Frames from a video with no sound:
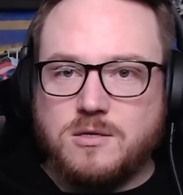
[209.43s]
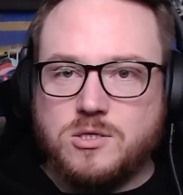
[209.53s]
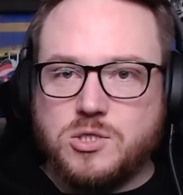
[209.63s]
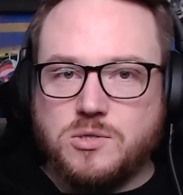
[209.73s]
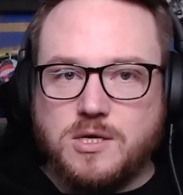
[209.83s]

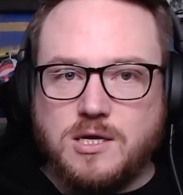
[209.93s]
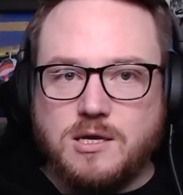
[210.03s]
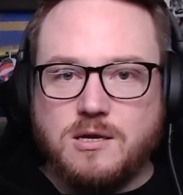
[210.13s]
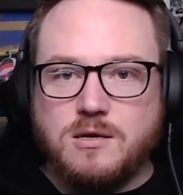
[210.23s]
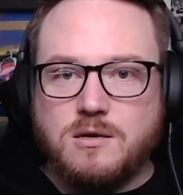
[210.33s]
to the
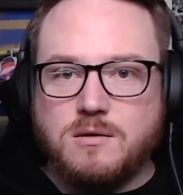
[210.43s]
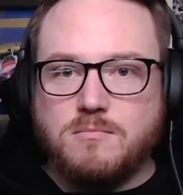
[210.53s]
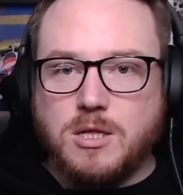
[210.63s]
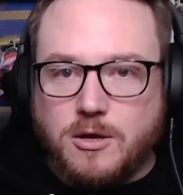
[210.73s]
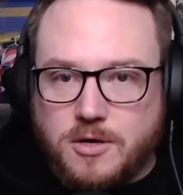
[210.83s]

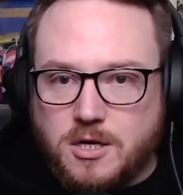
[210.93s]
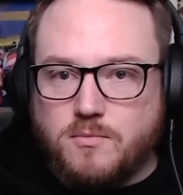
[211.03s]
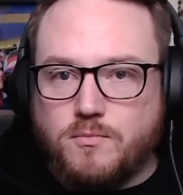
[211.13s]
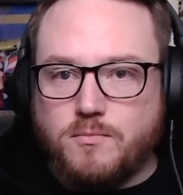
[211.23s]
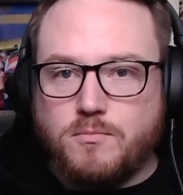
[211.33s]
melodic
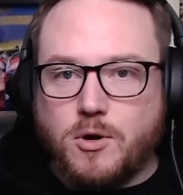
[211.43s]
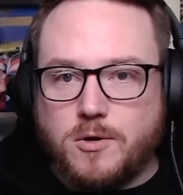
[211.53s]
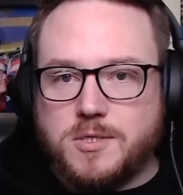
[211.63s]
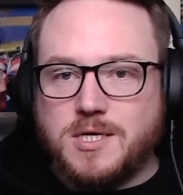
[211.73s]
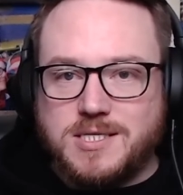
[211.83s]

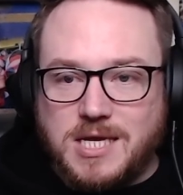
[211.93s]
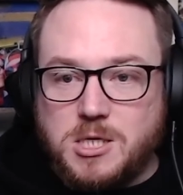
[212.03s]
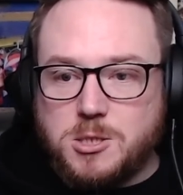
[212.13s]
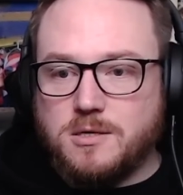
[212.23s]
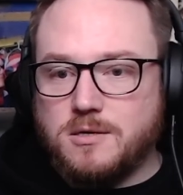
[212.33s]

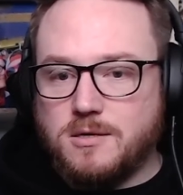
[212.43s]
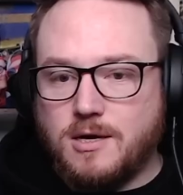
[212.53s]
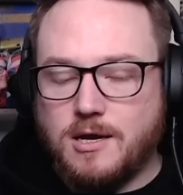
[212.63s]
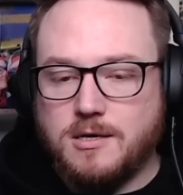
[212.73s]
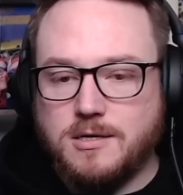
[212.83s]
prioritization
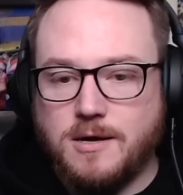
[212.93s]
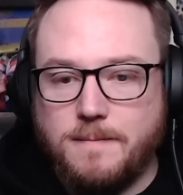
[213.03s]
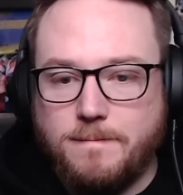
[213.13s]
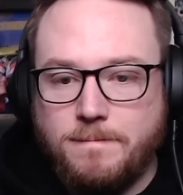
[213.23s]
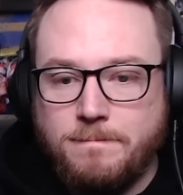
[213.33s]
and um,